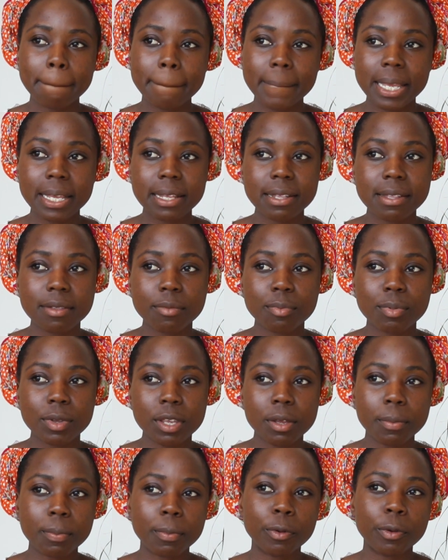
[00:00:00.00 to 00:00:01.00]
Mixed
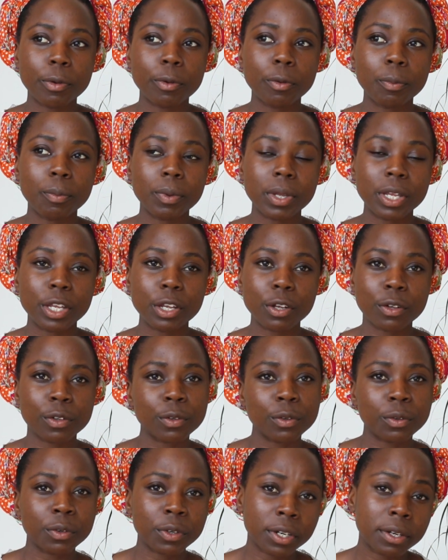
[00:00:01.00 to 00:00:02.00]
People Being
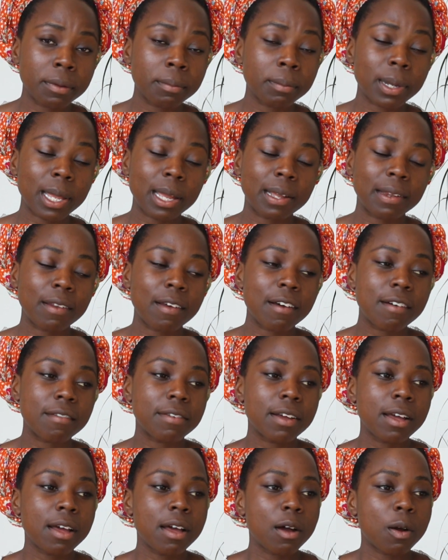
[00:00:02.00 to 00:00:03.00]
Included in Black
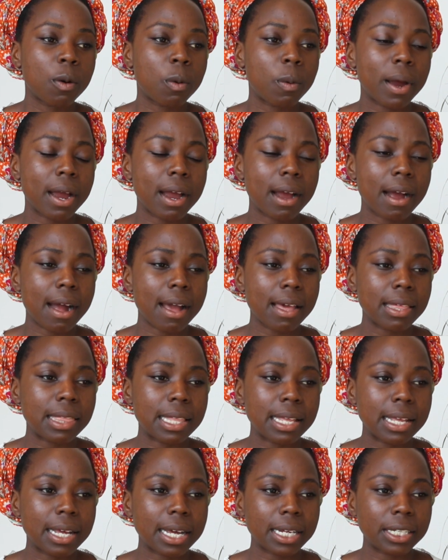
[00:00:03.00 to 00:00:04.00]
Love, where I
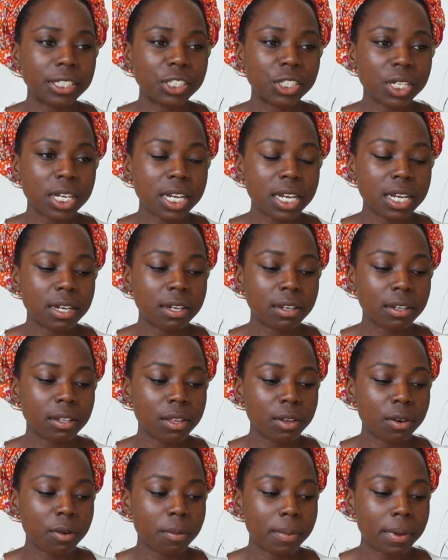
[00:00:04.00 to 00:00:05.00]
think I shared
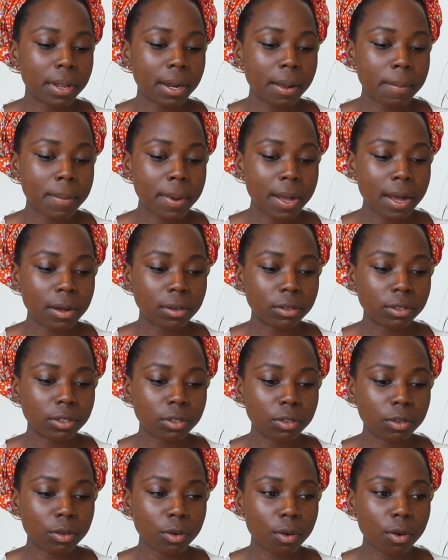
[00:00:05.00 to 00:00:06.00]
a little bit about
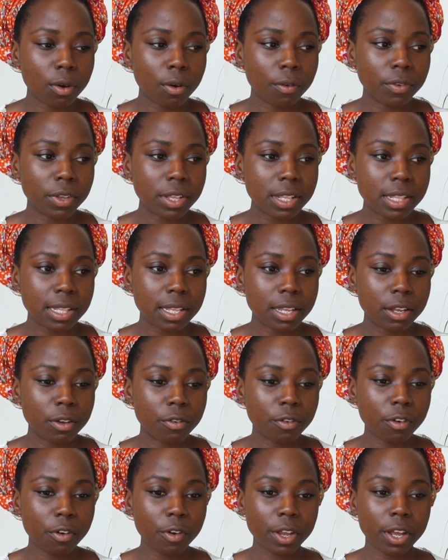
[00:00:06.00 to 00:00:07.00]
obviously
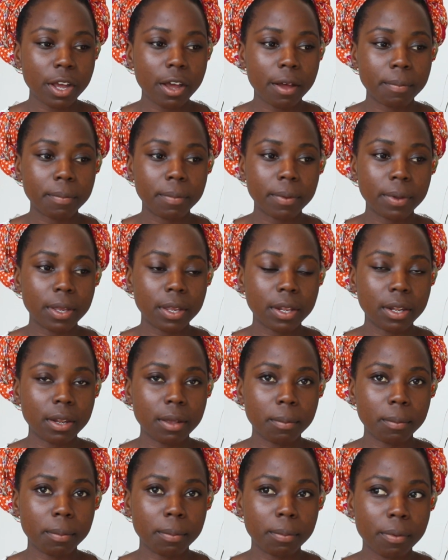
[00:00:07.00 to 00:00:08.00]
growing up
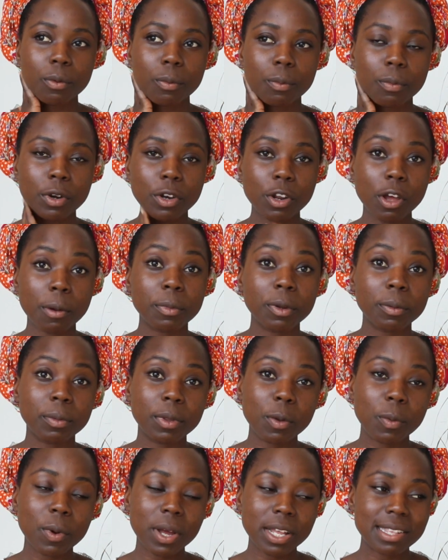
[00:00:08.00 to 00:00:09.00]
in a
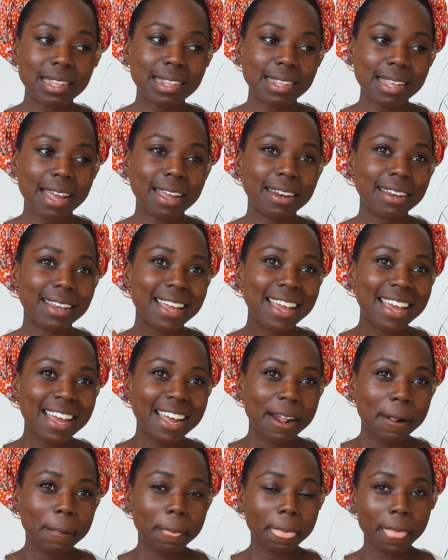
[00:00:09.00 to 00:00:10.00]
predominantly white society
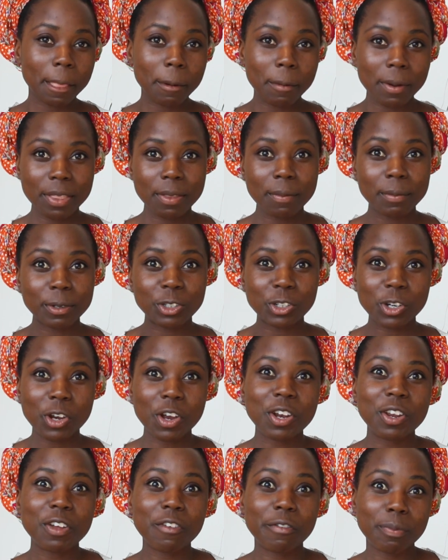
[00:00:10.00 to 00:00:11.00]
where the
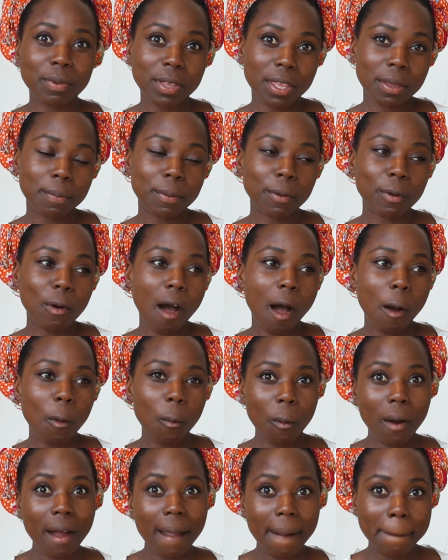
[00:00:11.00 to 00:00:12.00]
majority of people
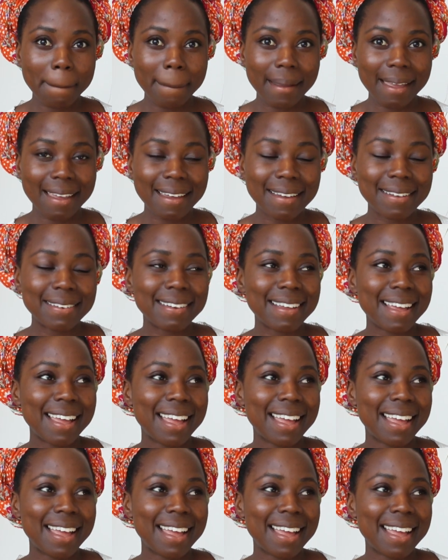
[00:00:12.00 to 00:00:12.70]
are white men